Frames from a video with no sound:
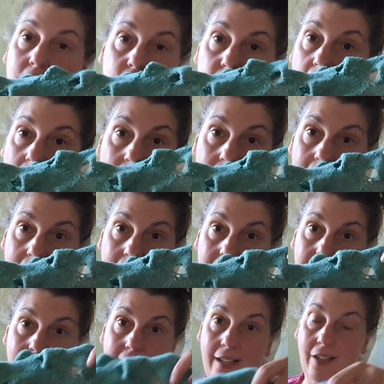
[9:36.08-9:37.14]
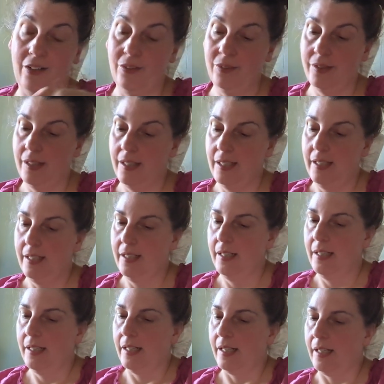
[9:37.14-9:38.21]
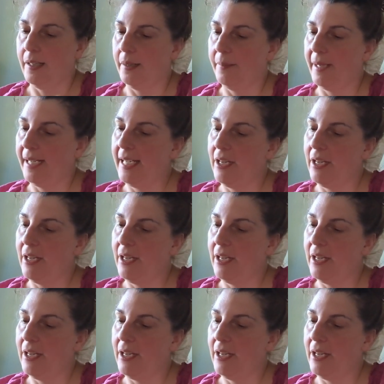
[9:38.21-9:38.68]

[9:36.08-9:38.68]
a try, you know? I